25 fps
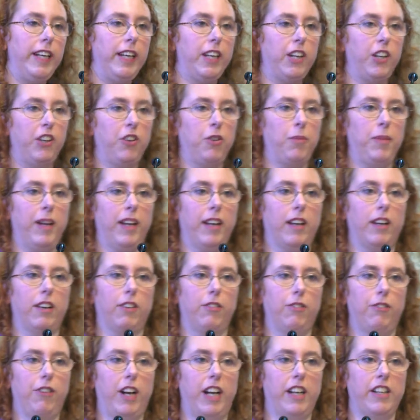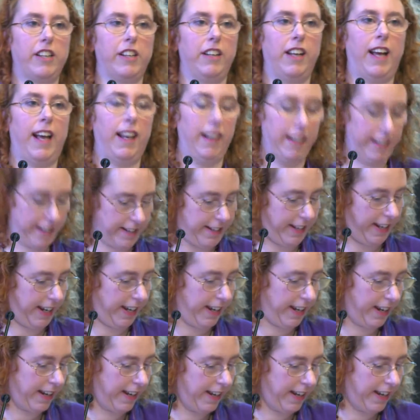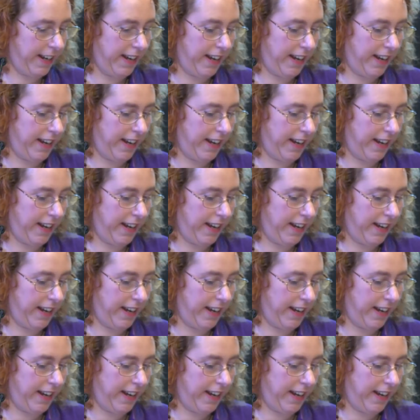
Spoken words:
economic rationality